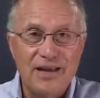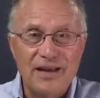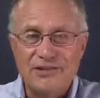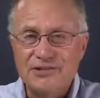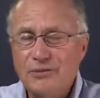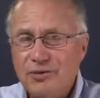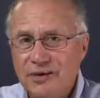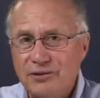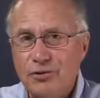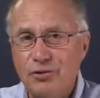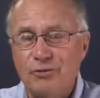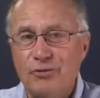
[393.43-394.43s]
And somebody
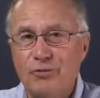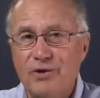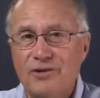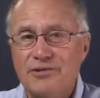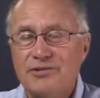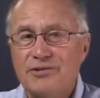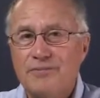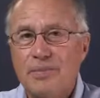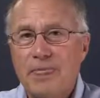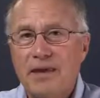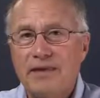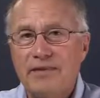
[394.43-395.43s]
told me once
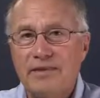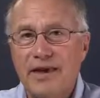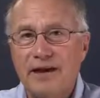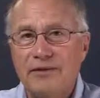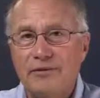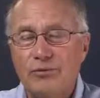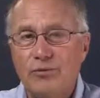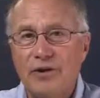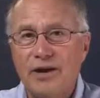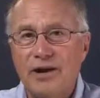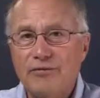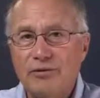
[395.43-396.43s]
that
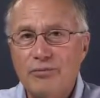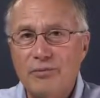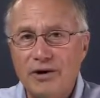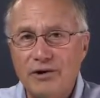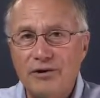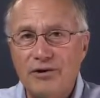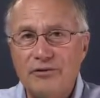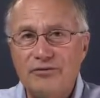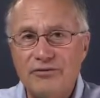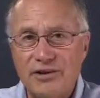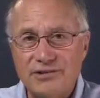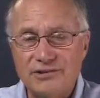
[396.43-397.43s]
whenever Munger
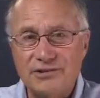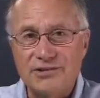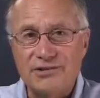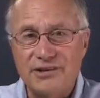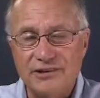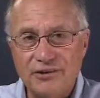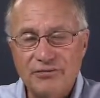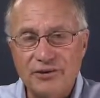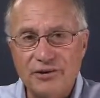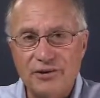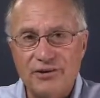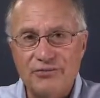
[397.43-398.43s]
faces a
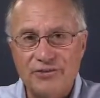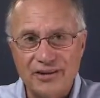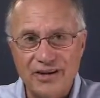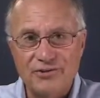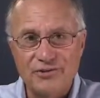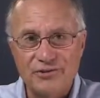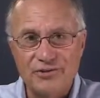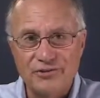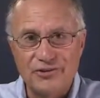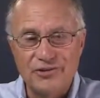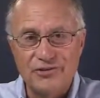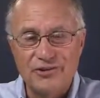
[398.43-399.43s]
difficult financial
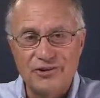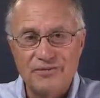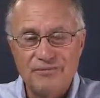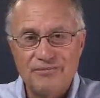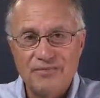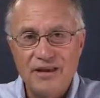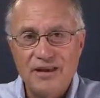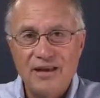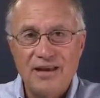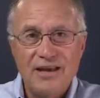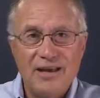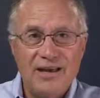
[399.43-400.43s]
decision,
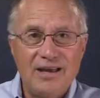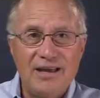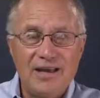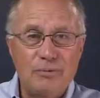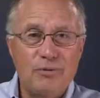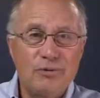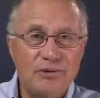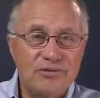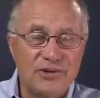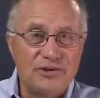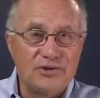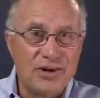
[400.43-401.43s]
he pulls
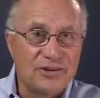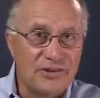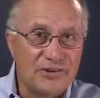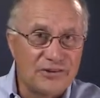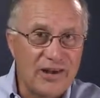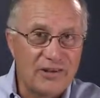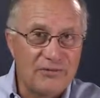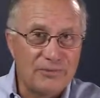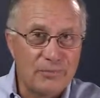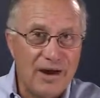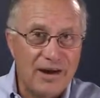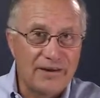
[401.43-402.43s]
a checklist out of his
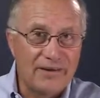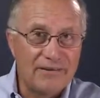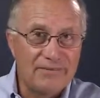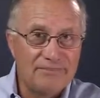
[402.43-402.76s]
pocket,